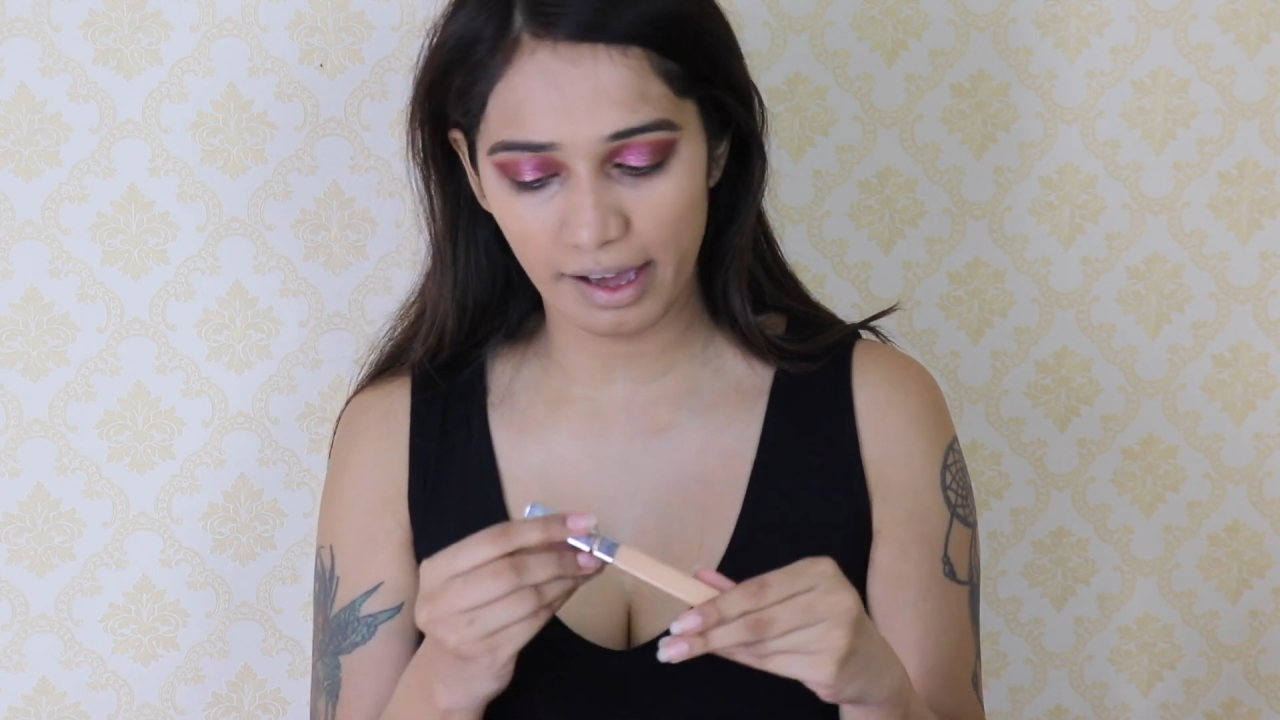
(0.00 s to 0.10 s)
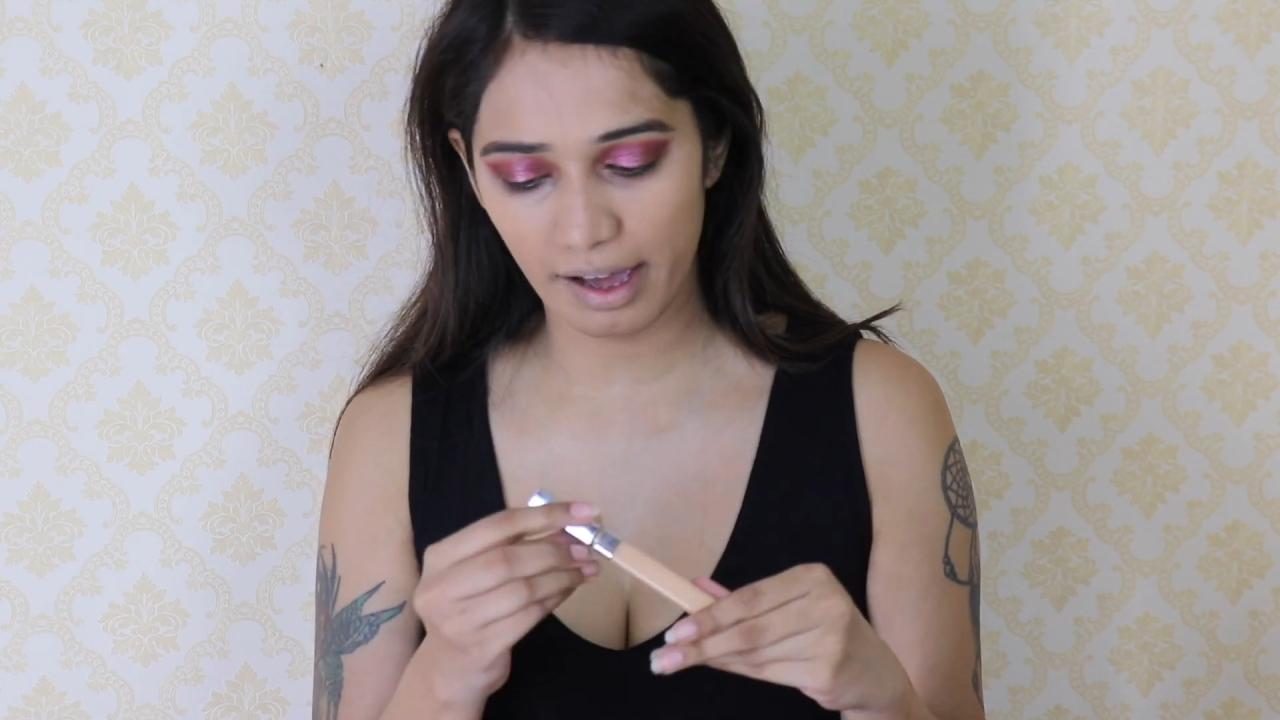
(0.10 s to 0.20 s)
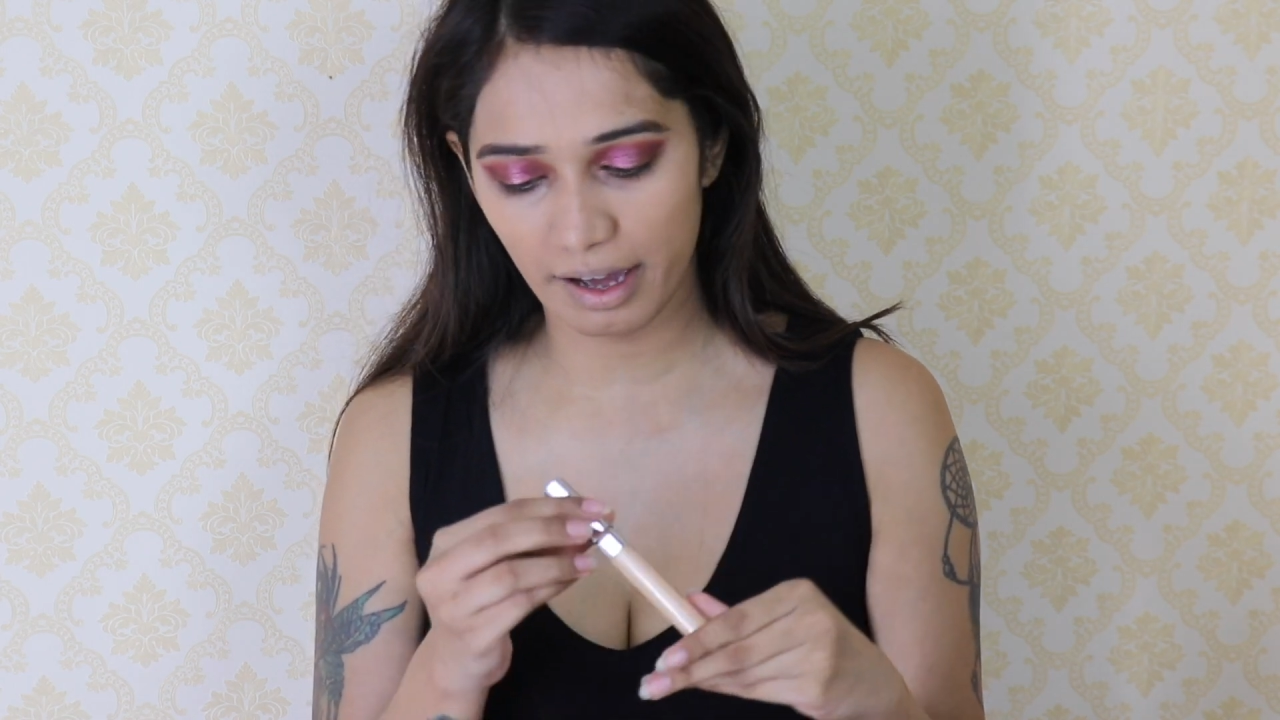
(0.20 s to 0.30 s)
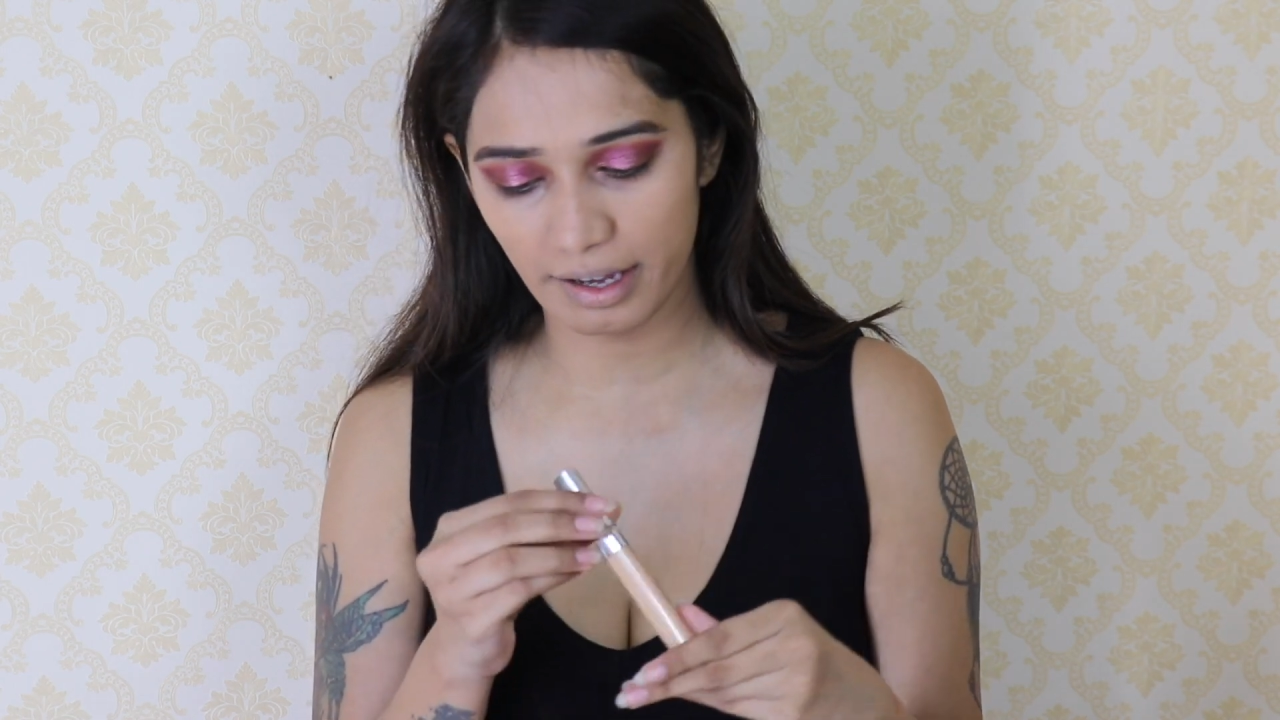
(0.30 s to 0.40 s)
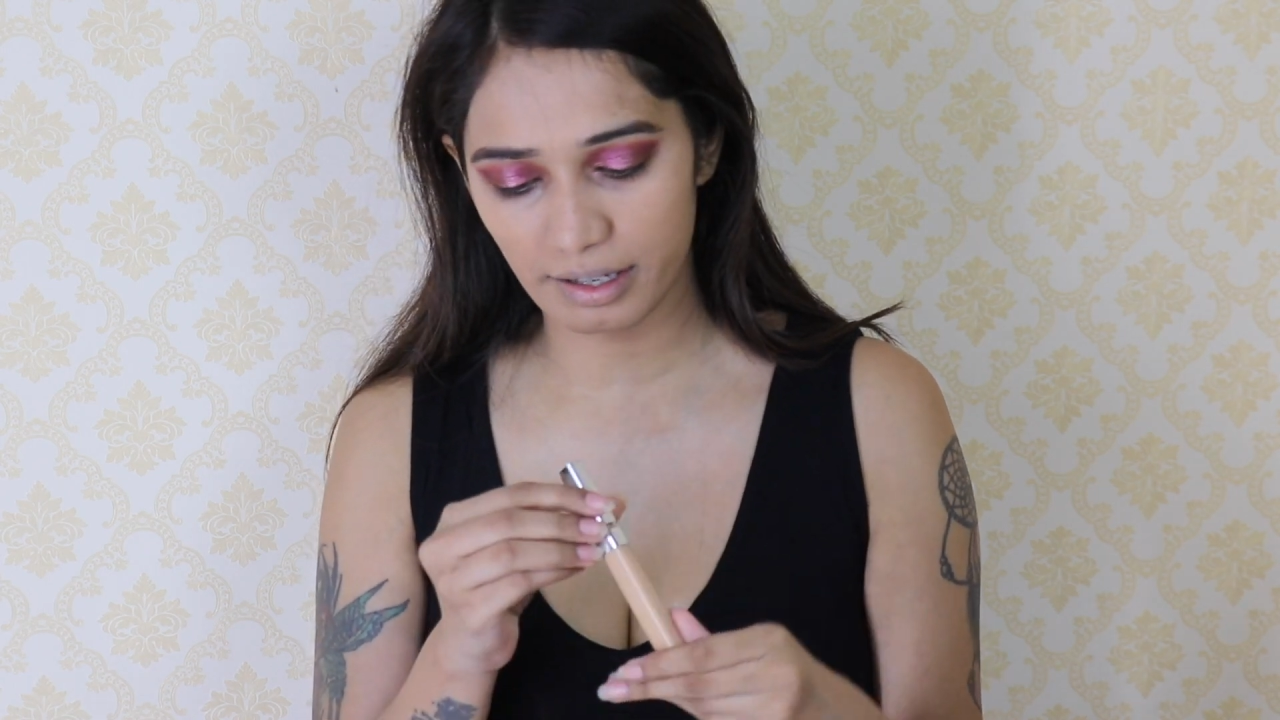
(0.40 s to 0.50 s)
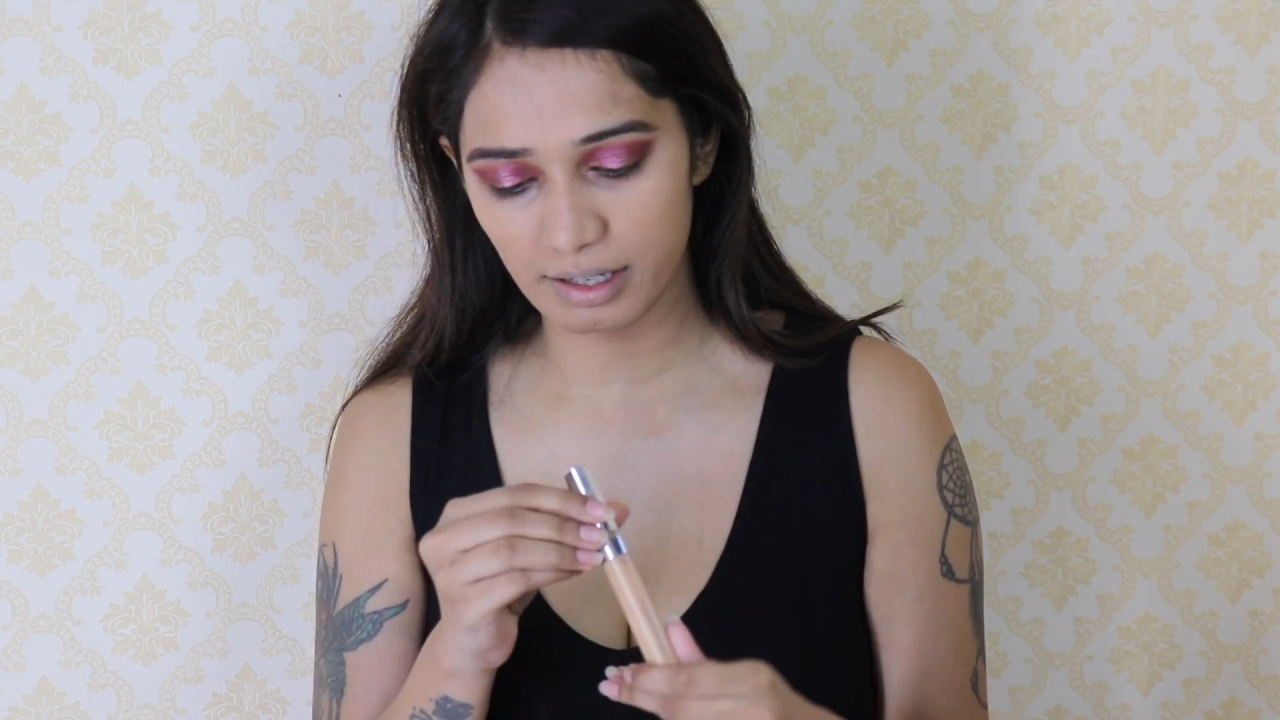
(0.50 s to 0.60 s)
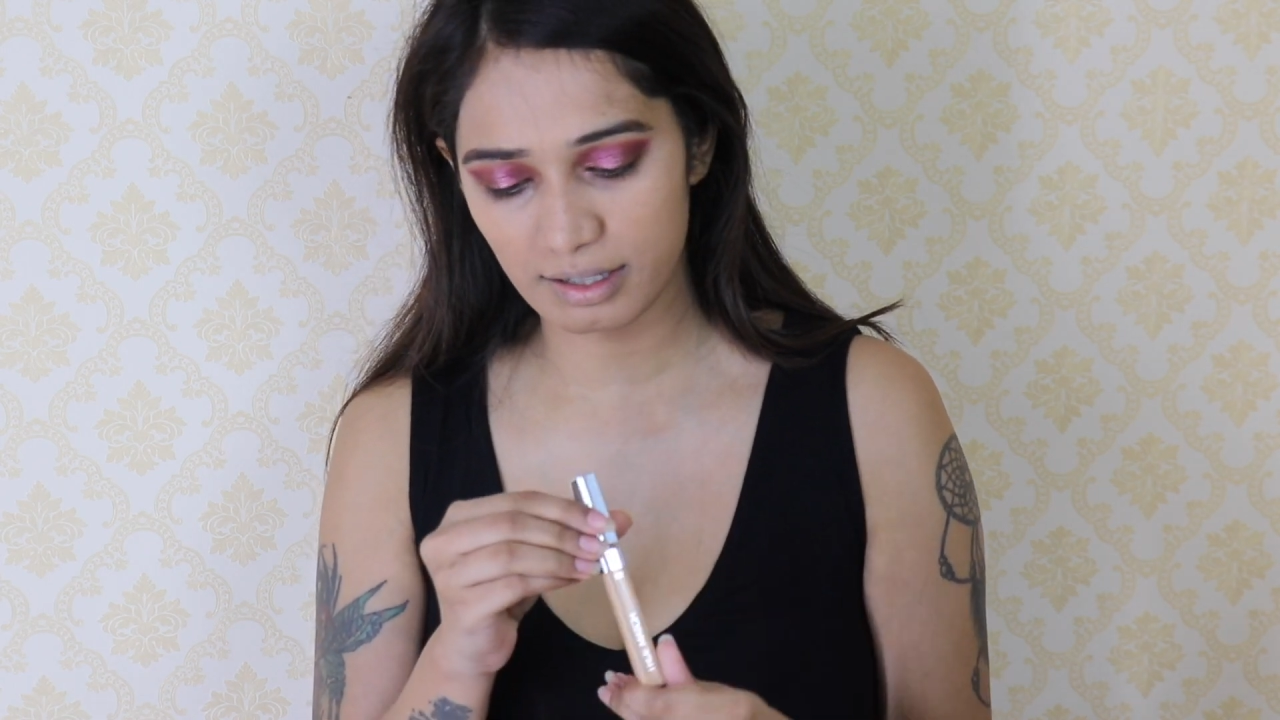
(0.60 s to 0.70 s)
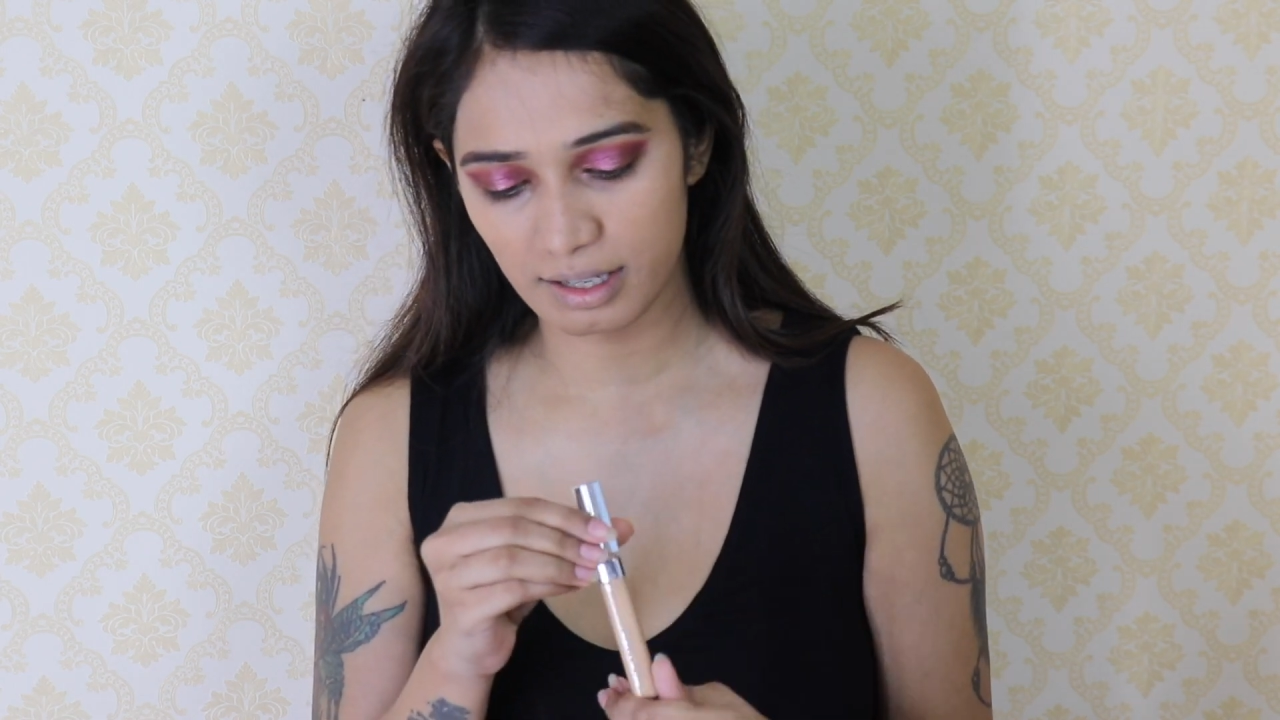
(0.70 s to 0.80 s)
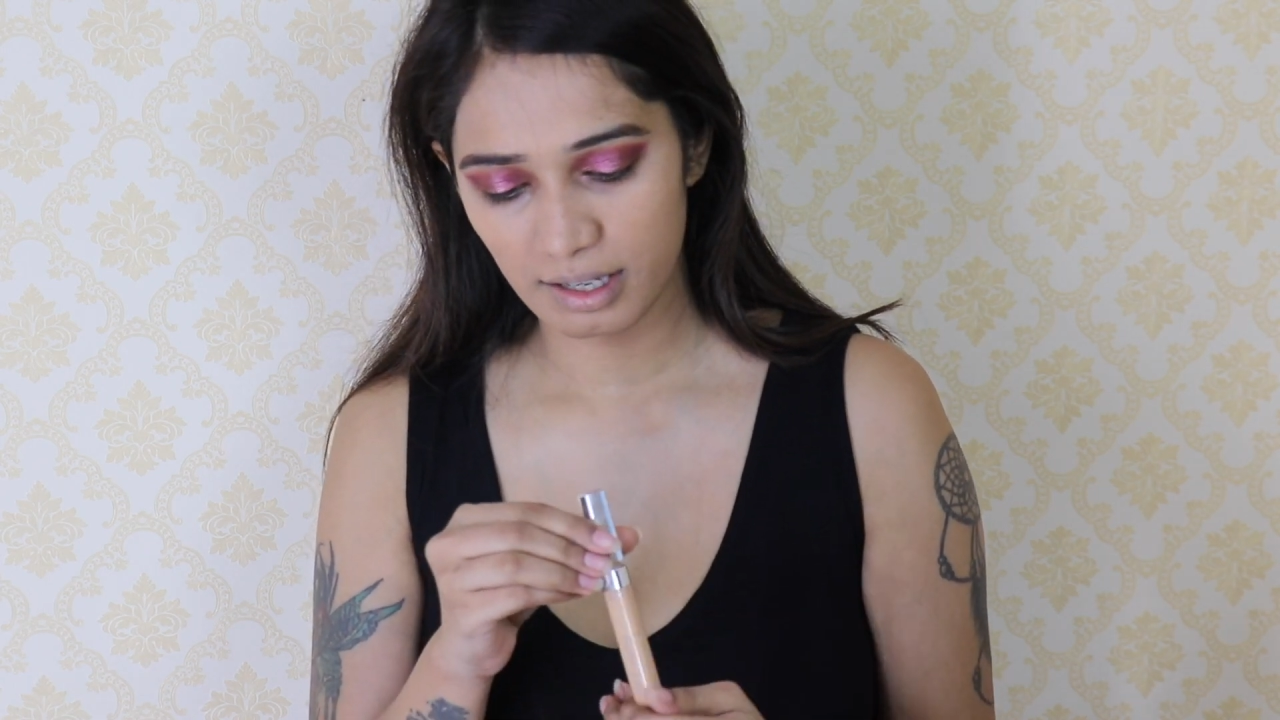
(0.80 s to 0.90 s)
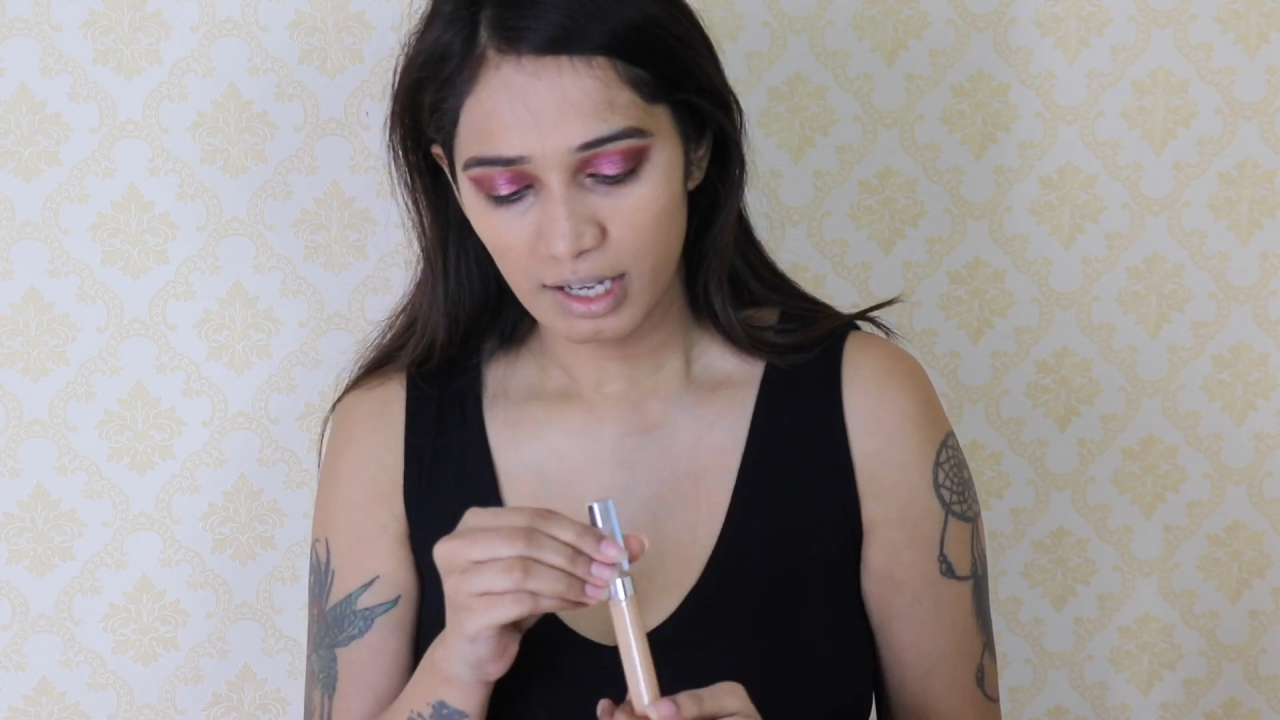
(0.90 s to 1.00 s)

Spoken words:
eyes.